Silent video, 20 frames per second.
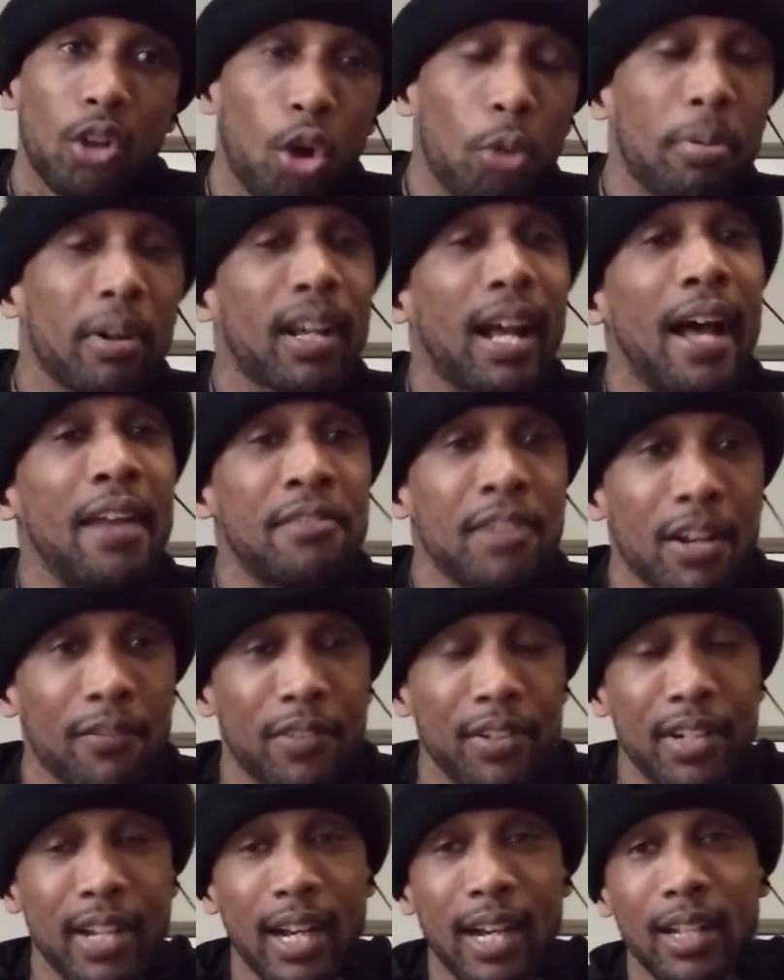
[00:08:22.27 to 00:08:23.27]
Cobra Kai
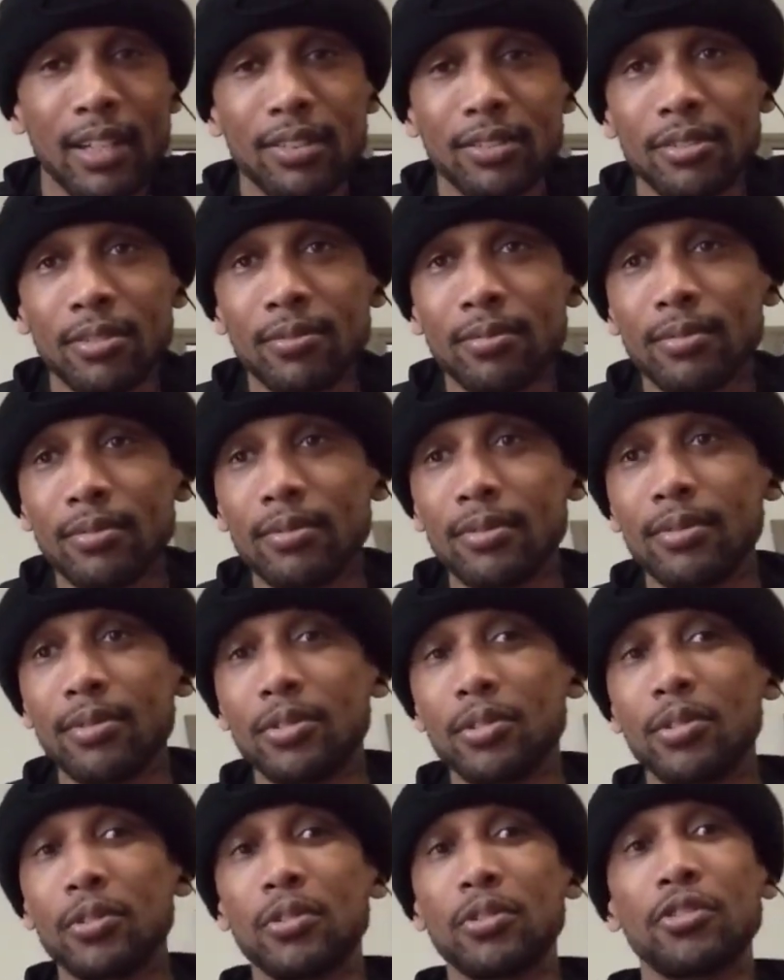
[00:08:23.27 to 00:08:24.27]
never die.
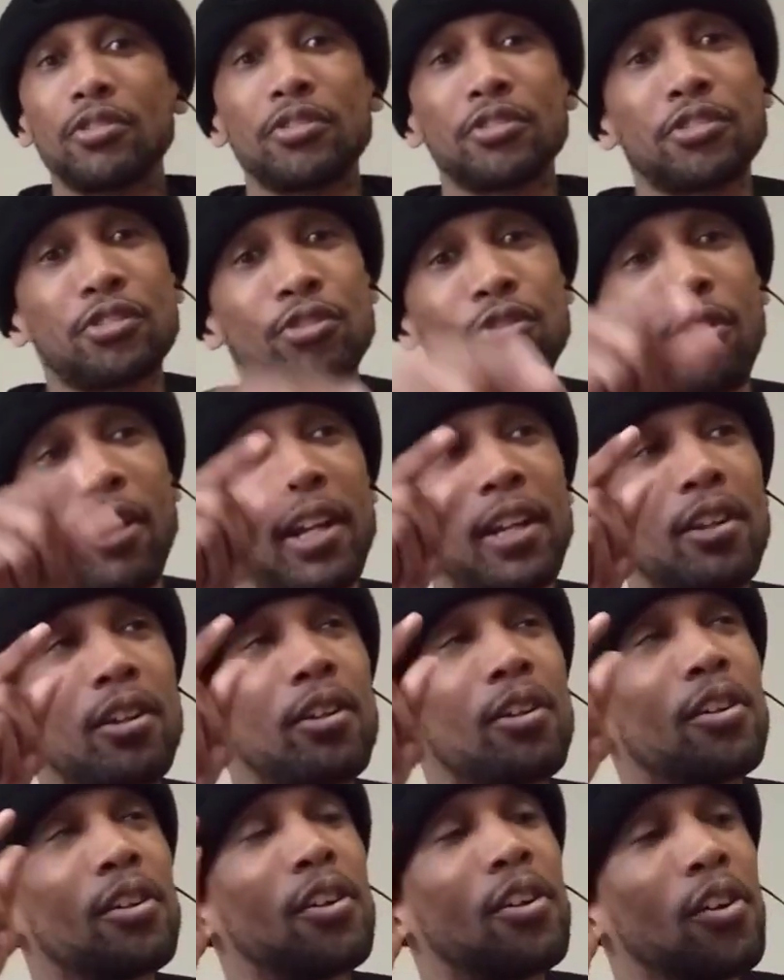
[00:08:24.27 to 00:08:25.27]

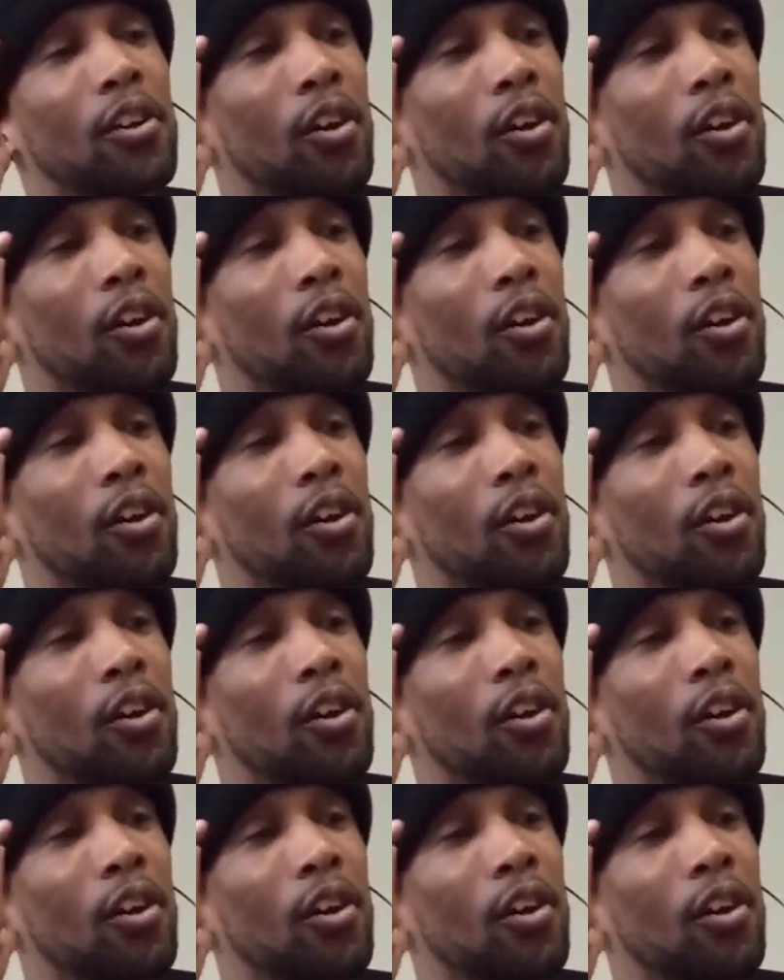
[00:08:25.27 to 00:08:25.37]
Strike